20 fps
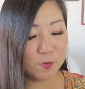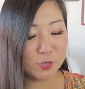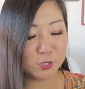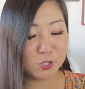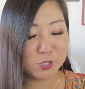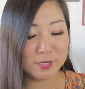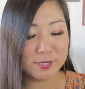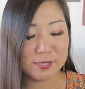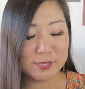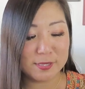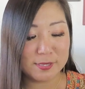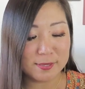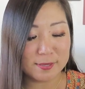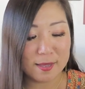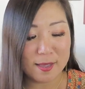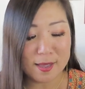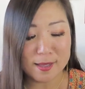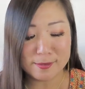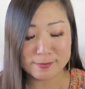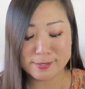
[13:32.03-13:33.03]
which is
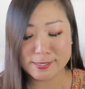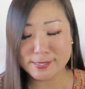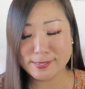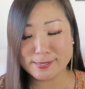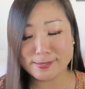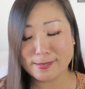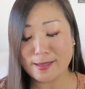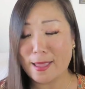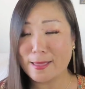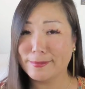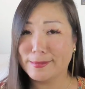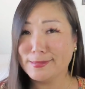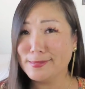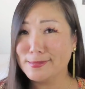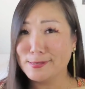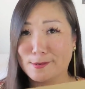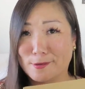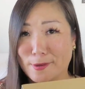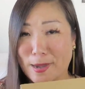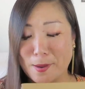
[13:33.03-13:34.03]
just, this
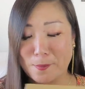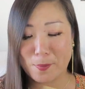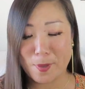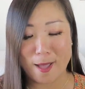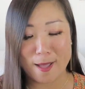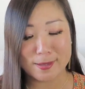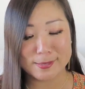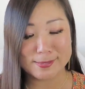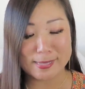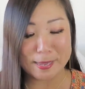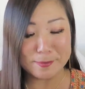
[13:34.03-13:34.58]
is a great box.